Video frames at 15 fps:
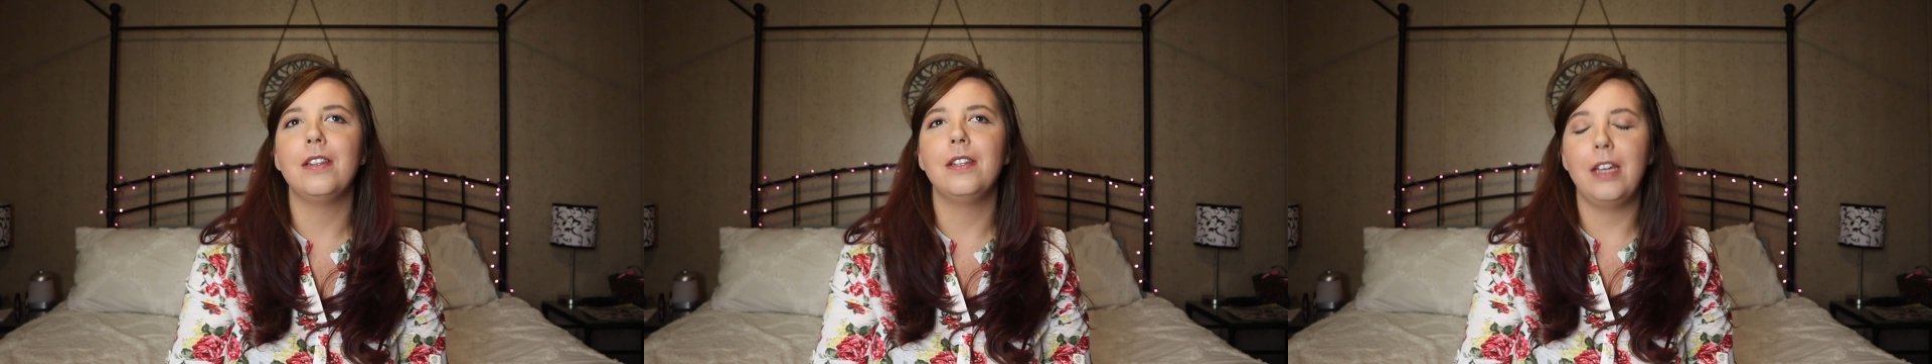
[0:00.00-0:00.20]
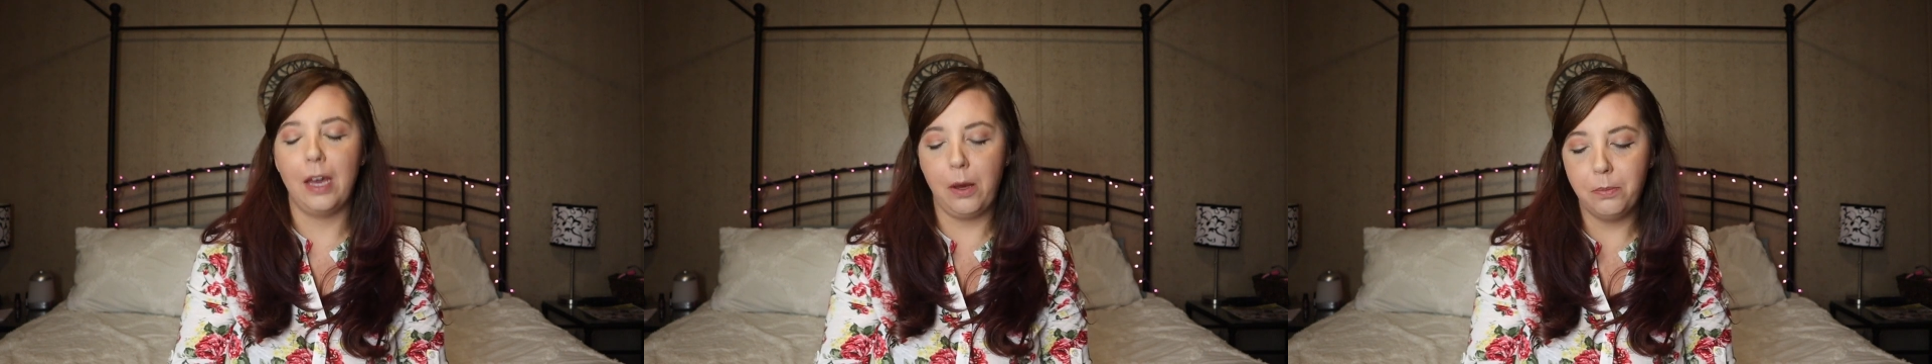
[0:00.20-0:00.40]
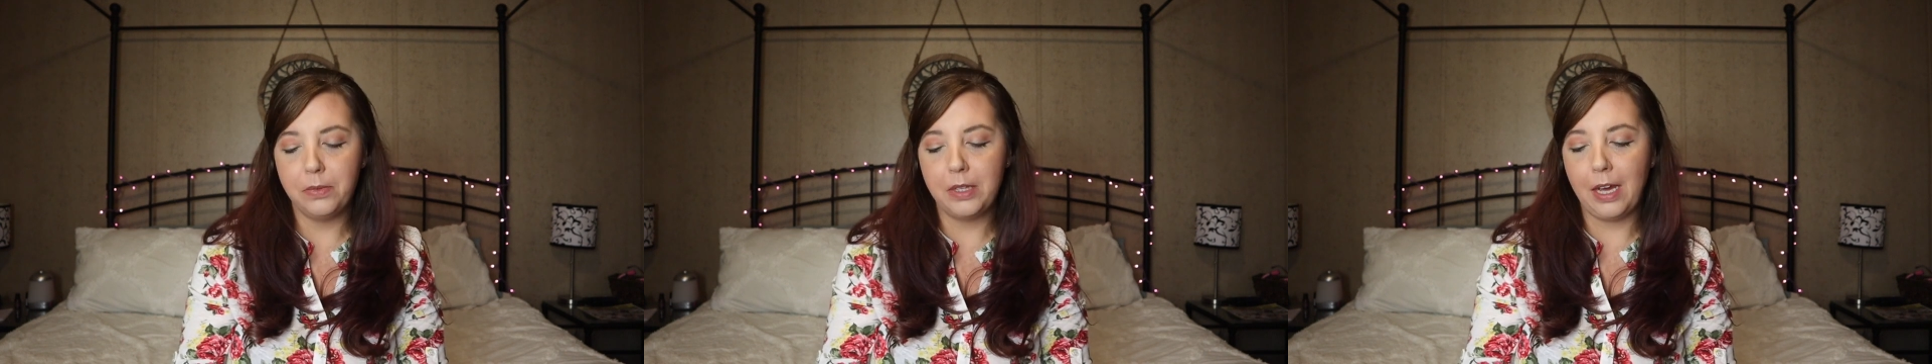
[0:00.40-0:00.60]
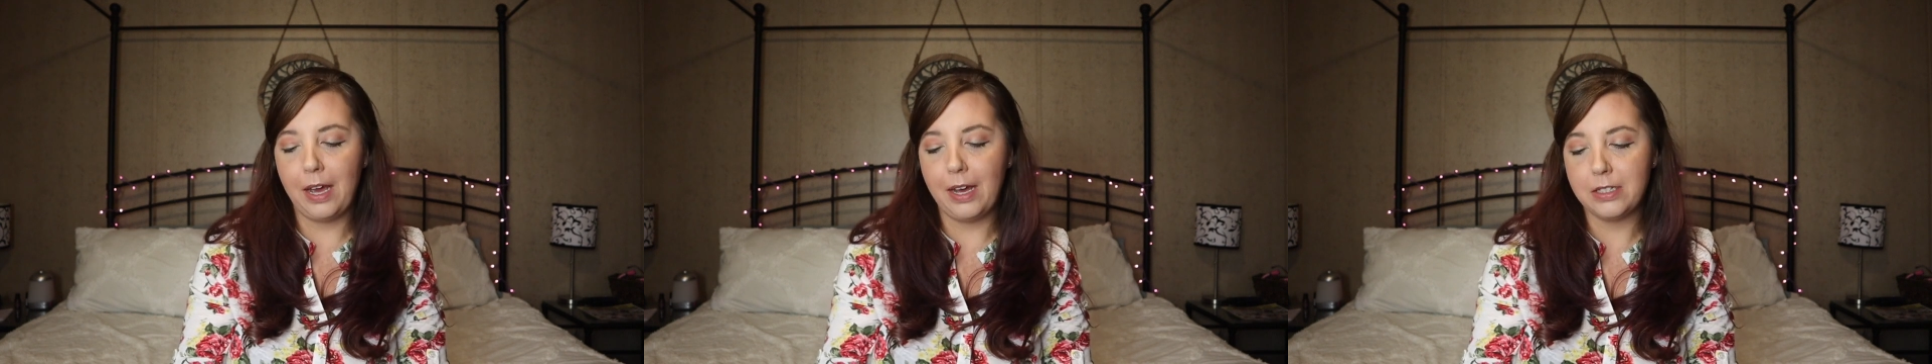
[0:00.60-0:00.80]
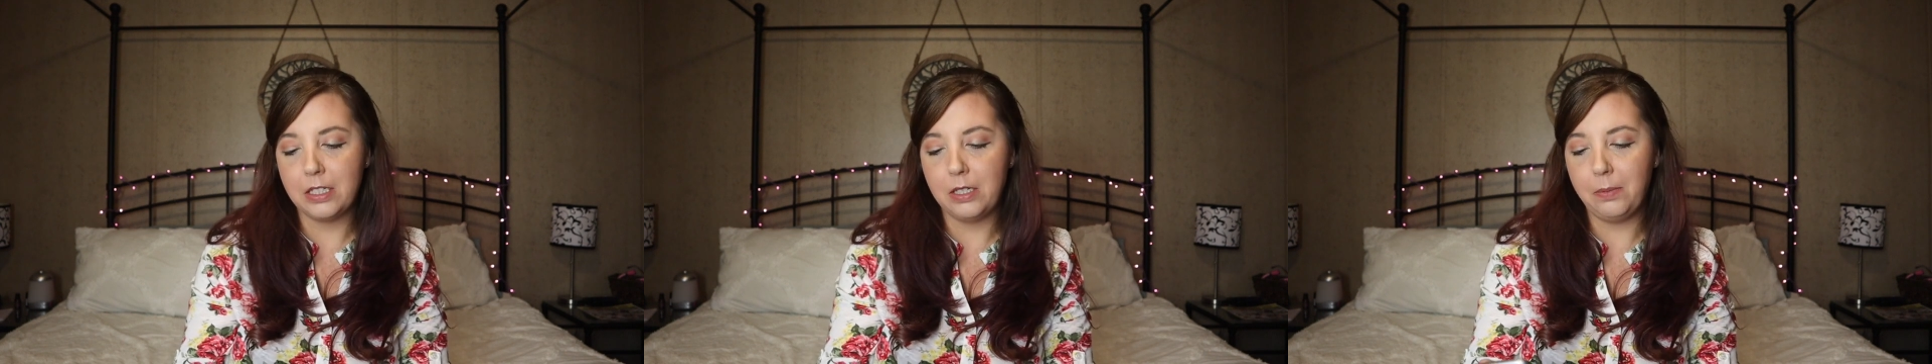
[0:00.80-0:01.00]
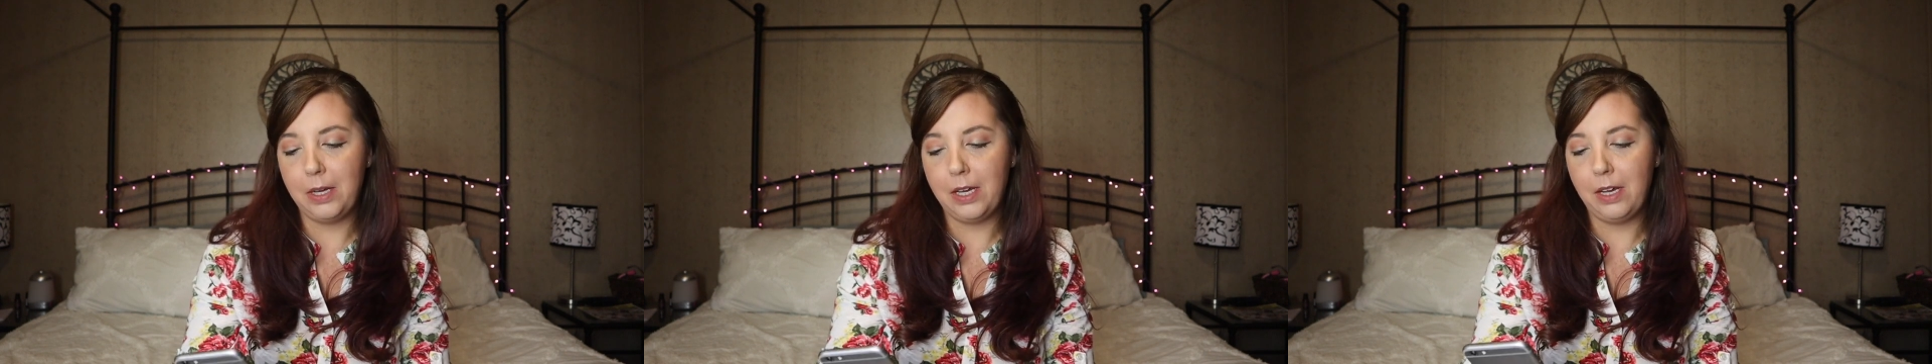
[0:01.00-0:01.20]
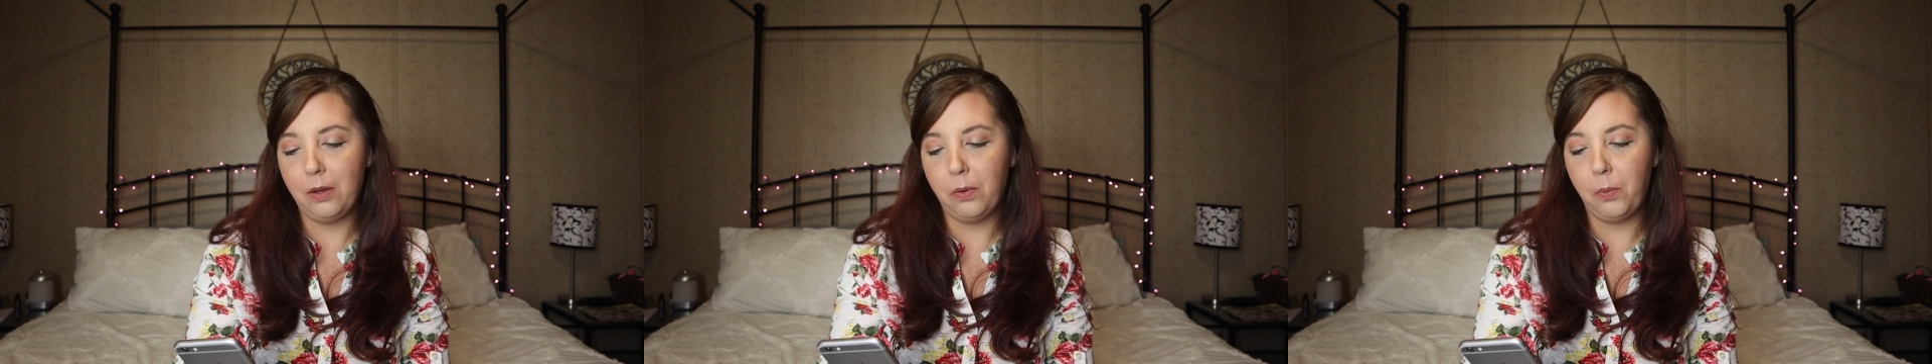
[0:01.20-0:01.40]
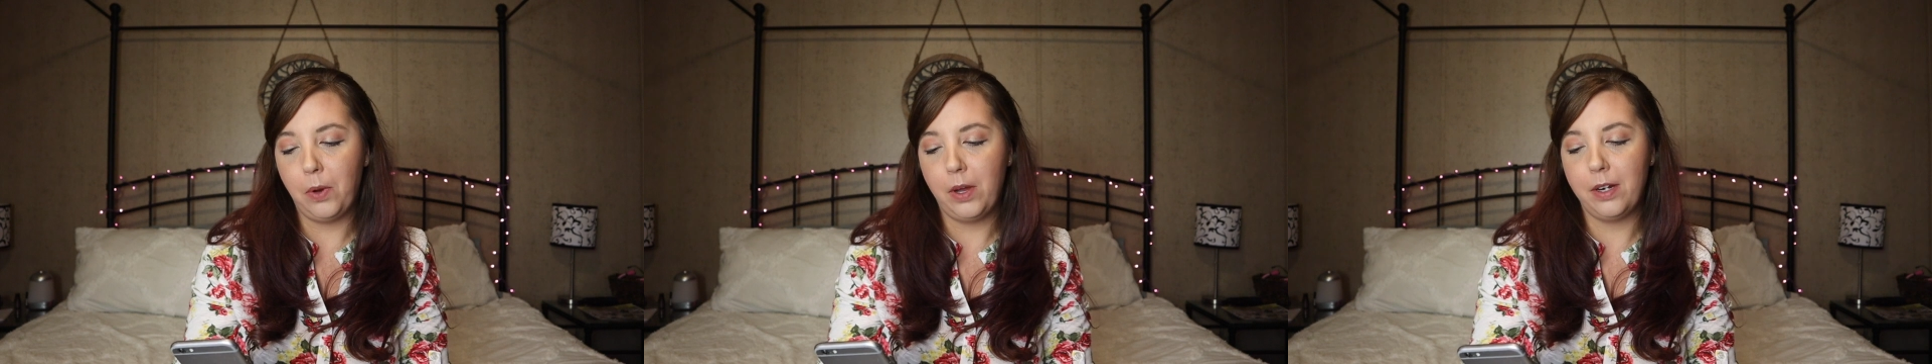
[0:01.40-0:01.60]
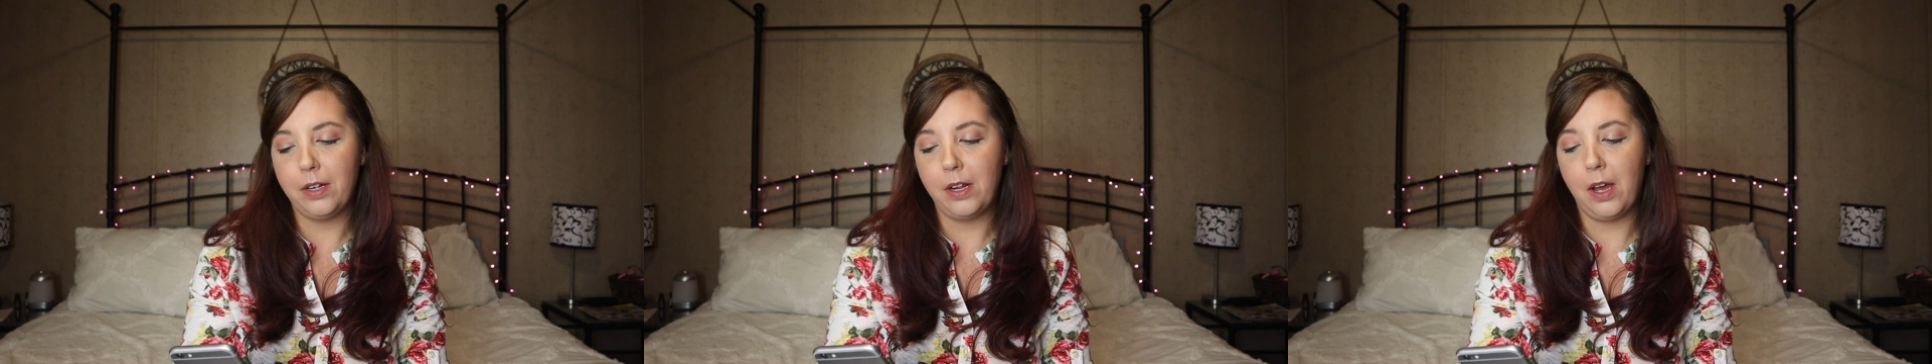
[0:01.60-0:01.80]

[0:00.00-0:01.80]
yeah, that has to be what